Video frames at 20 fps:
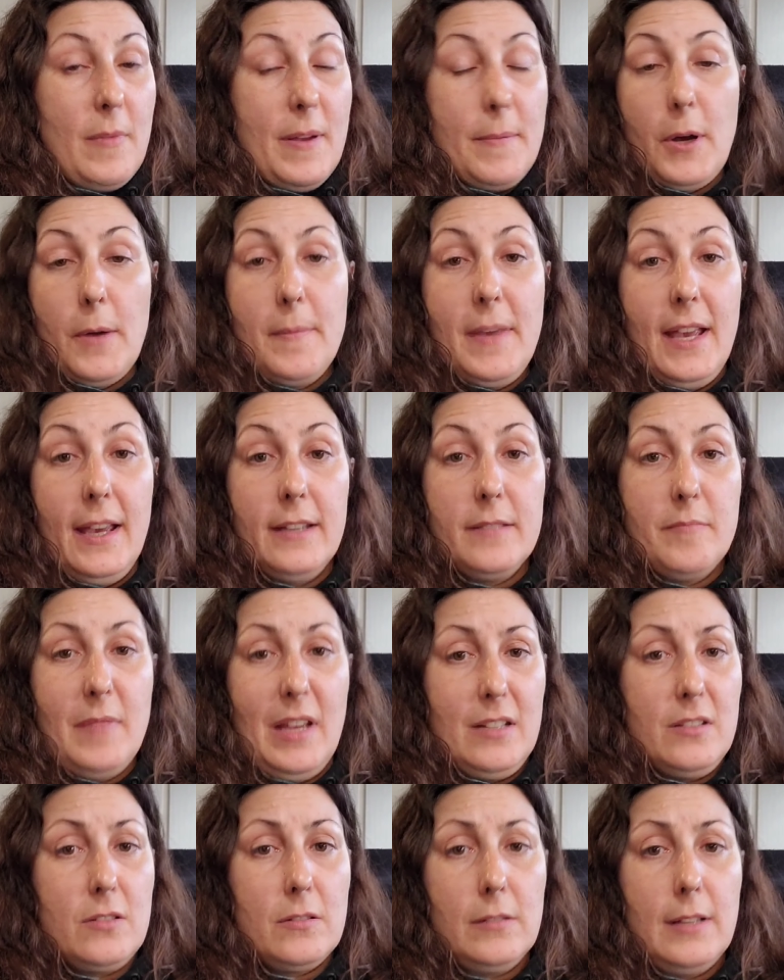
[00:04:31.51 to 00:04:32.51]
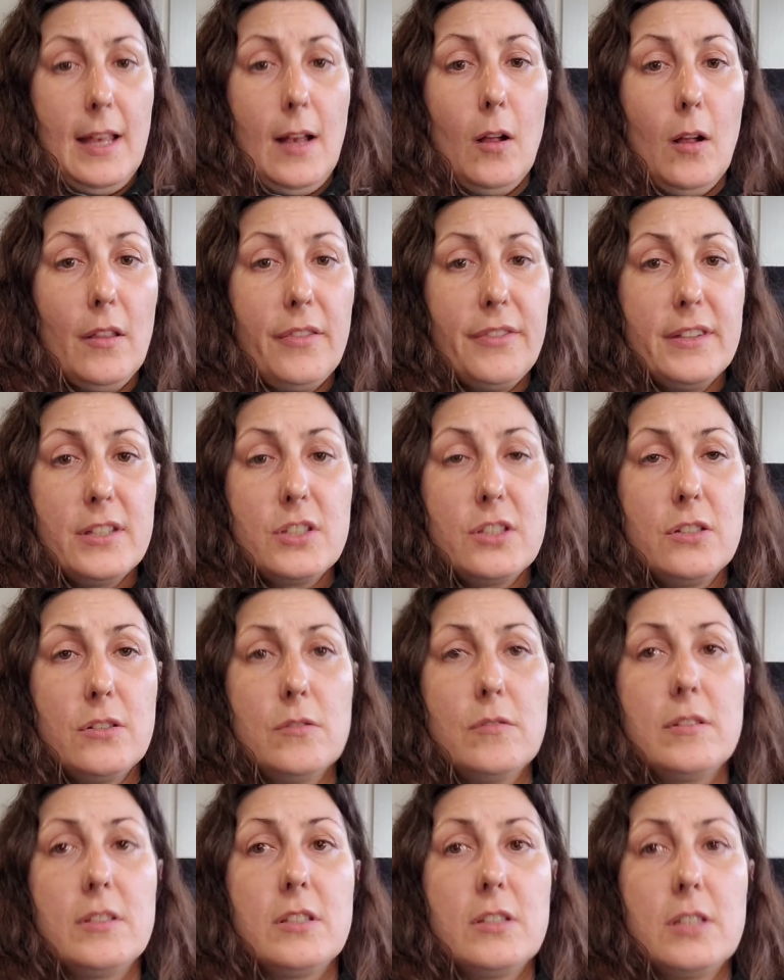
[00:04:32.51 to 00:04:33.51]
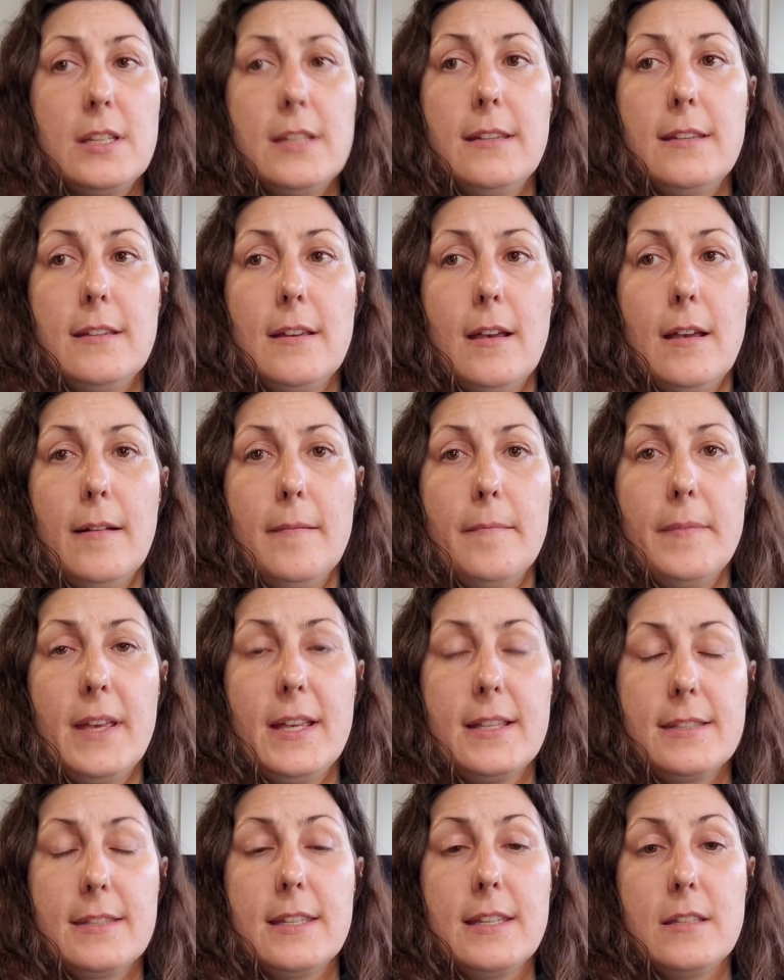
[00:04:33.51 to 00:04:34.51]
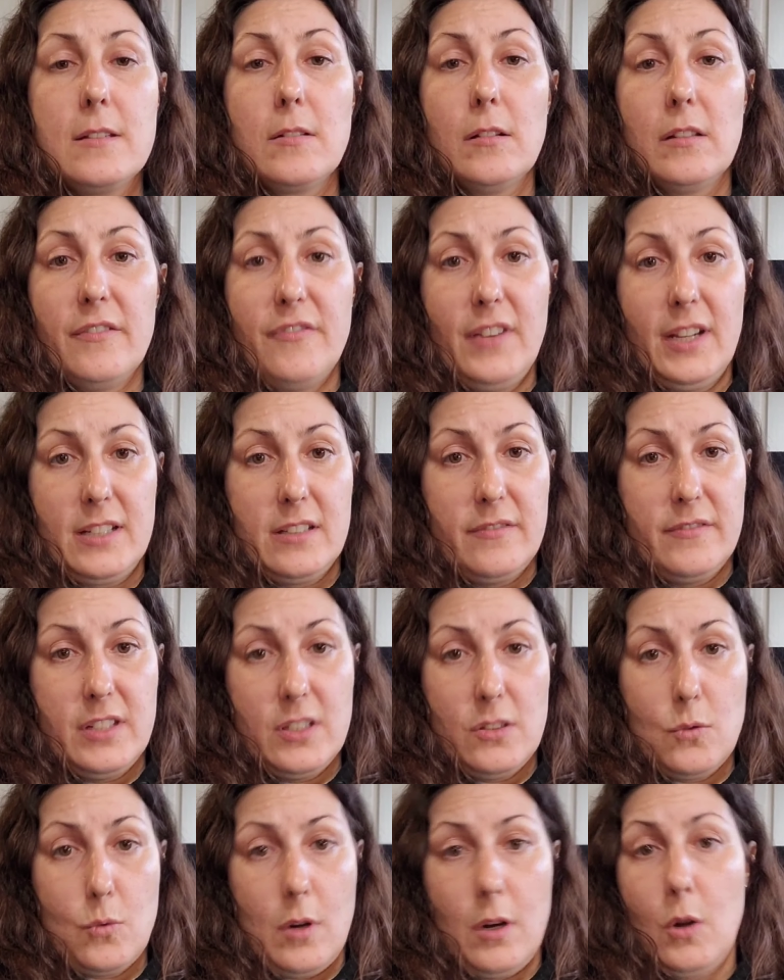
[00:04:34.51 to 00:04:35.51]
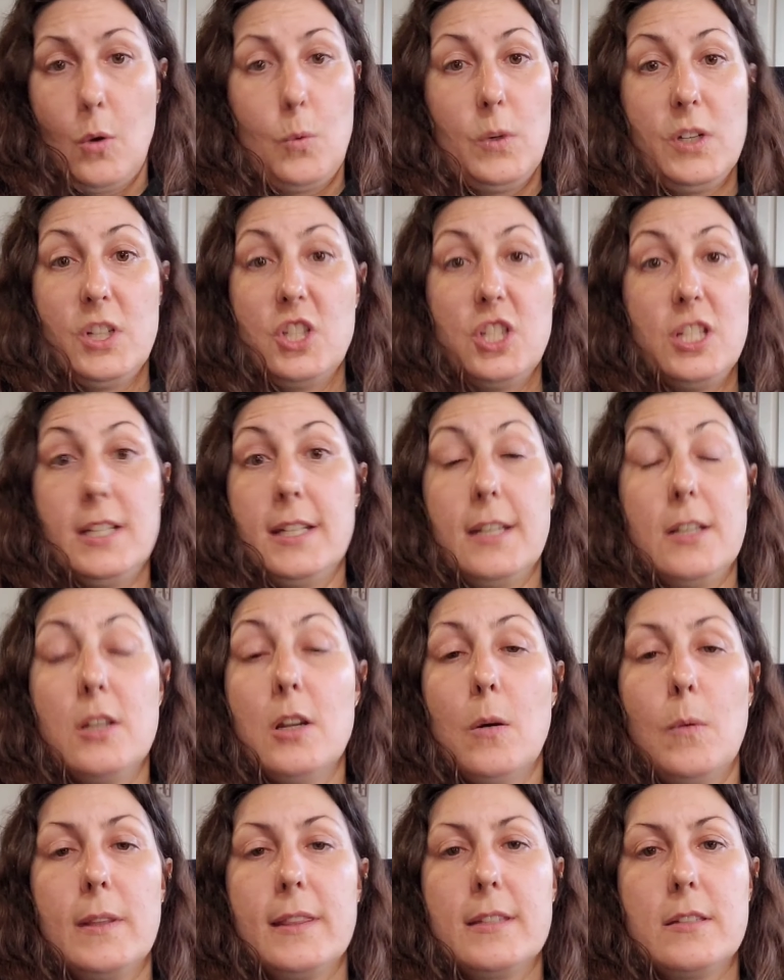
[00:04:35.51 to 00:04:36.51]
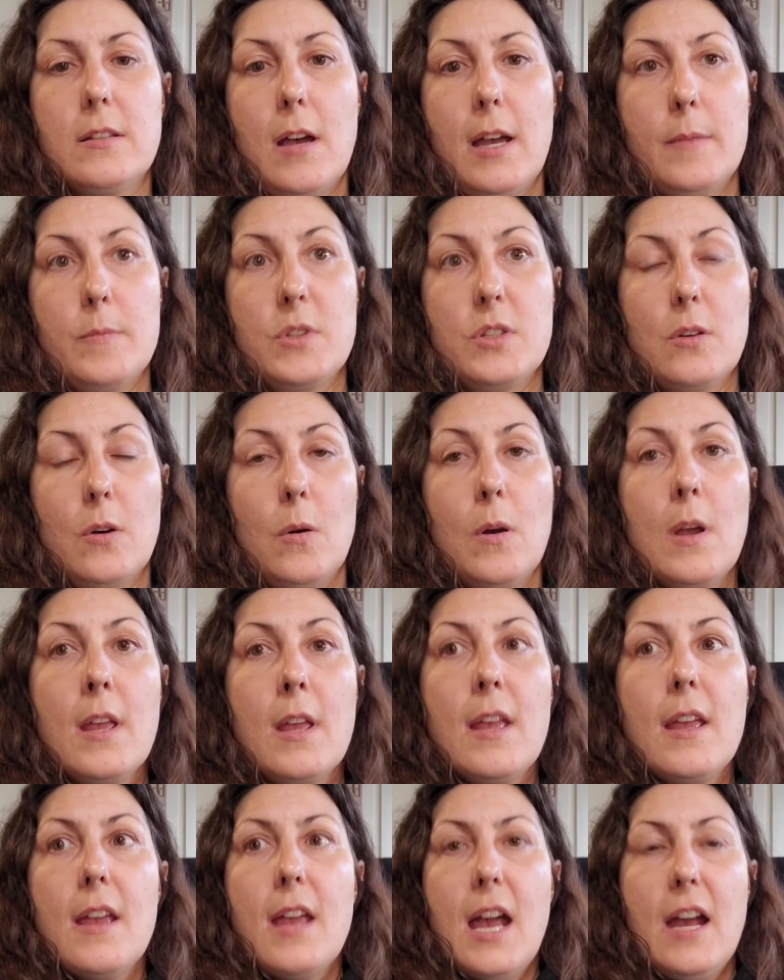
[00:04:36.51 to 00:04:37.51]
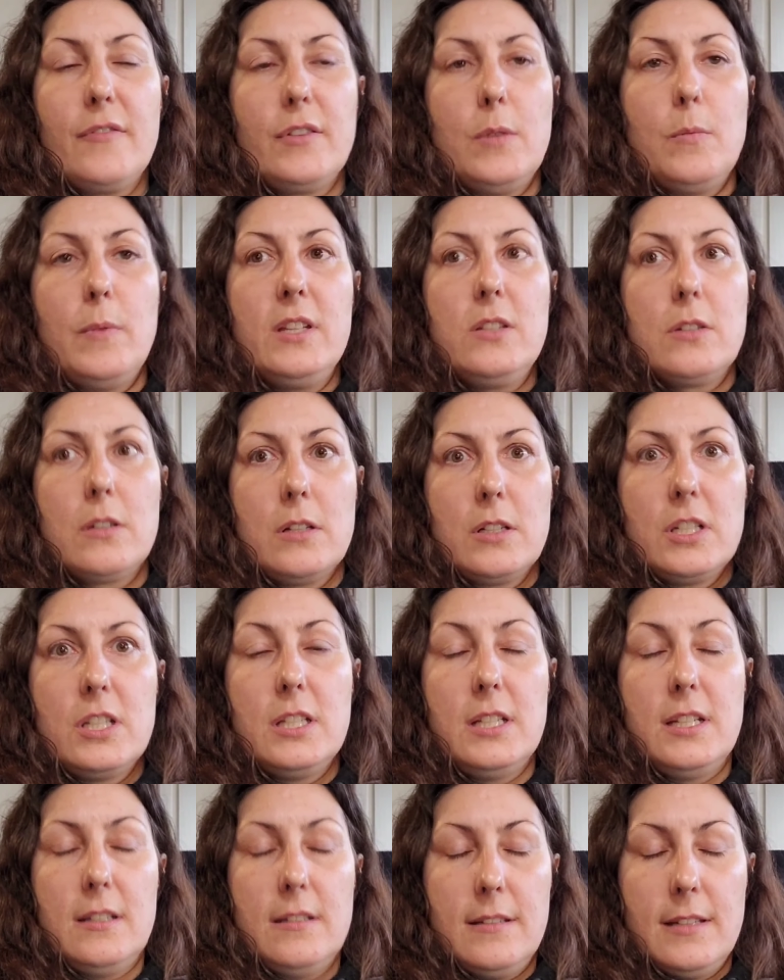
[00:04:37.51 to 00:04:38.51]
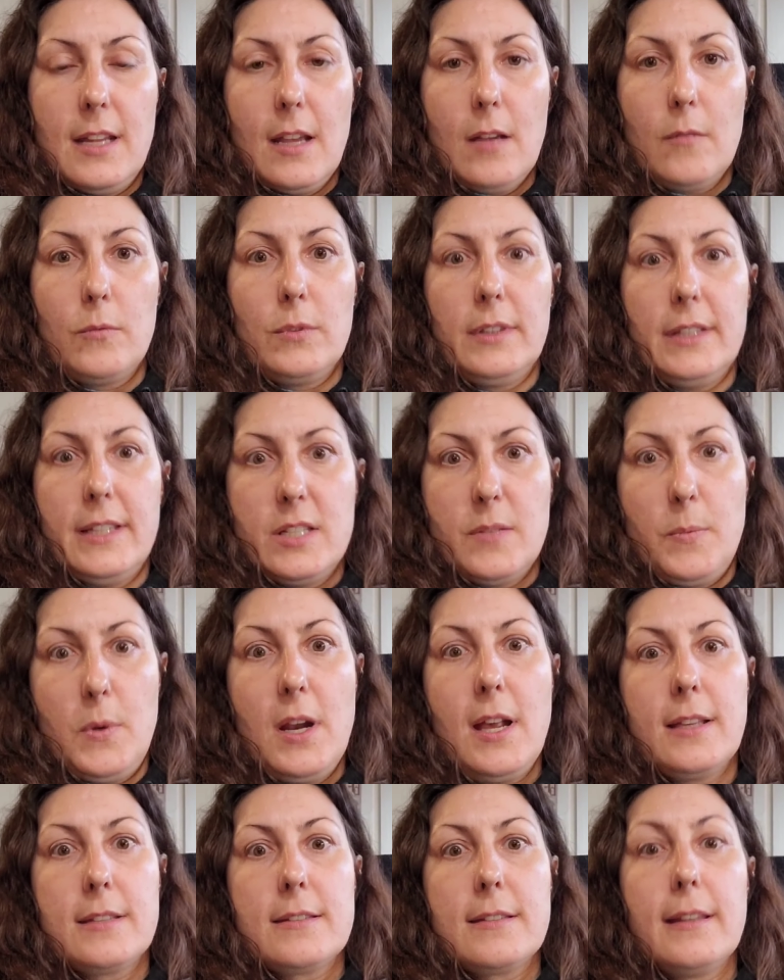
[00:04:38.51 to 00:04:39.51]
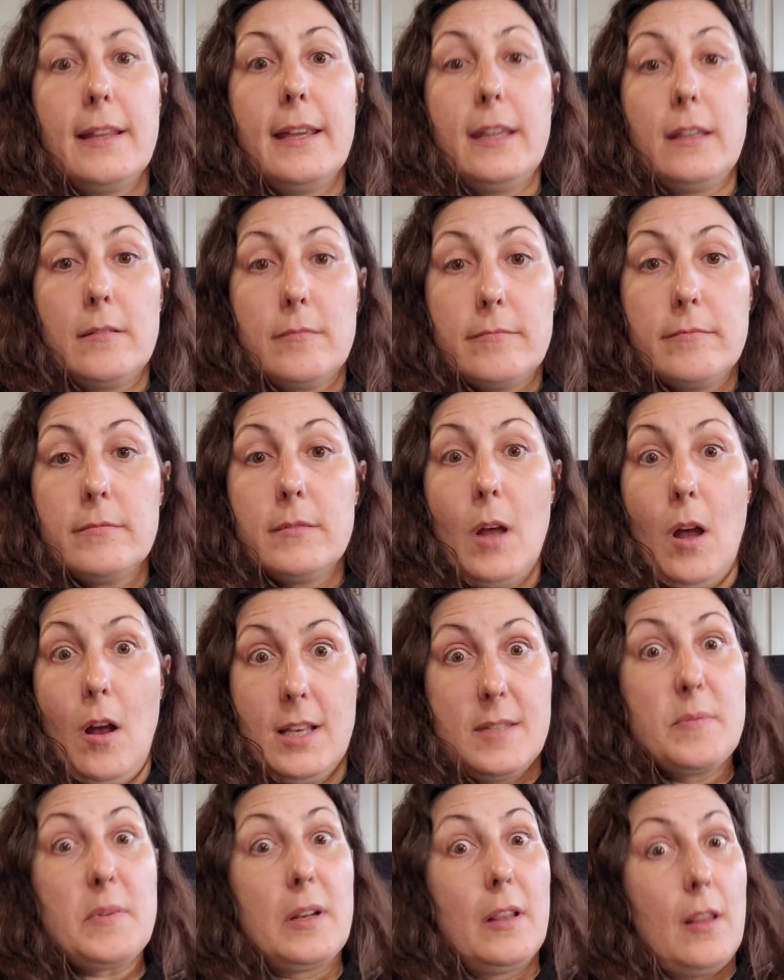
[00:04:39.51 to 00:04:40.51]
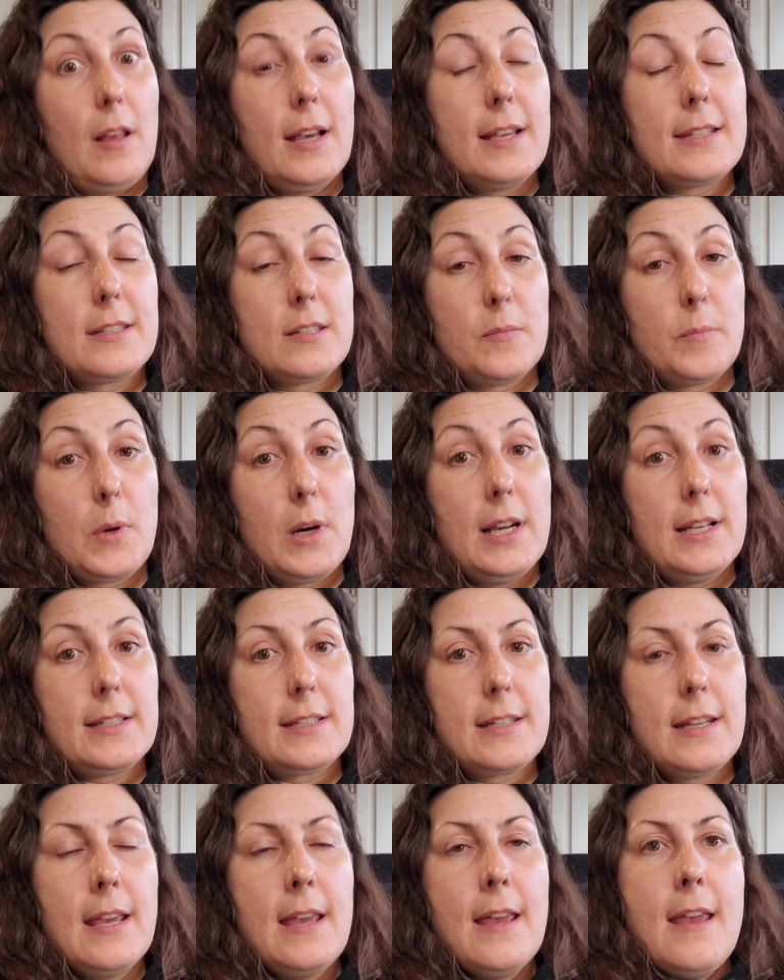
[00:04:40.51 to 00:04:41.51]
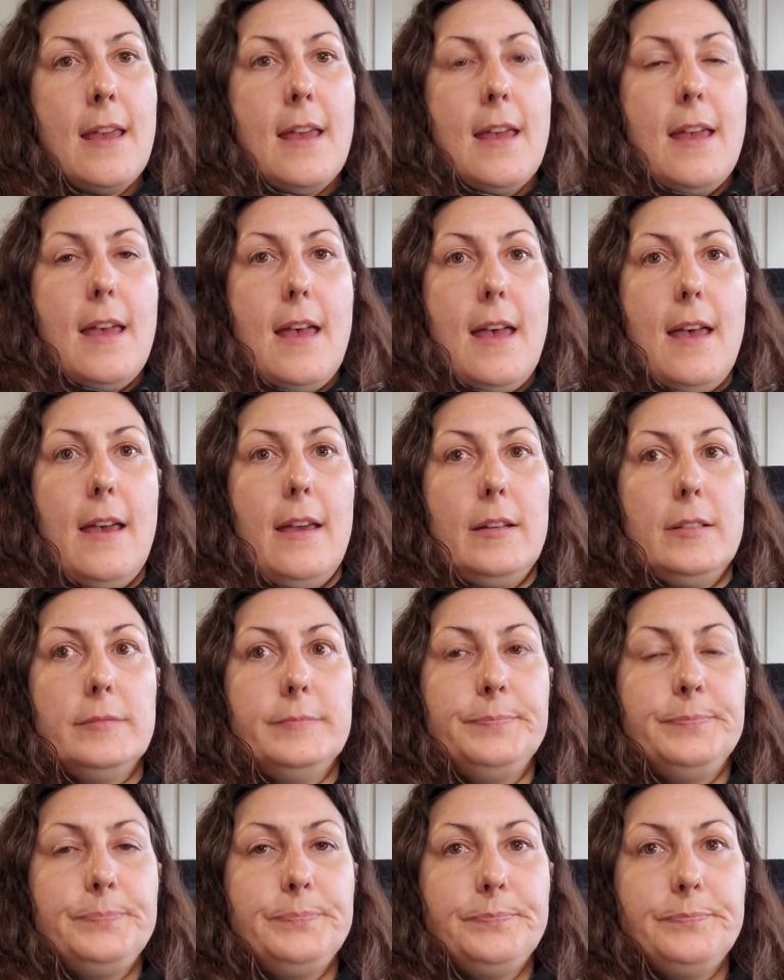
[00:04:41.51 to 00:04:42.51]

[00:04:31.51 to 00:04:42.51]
My mom had mental health issues. She has seasonal affective disorder, which she didn't know at the time. So every winter she'd get really depressed, like hospitalized depressed. And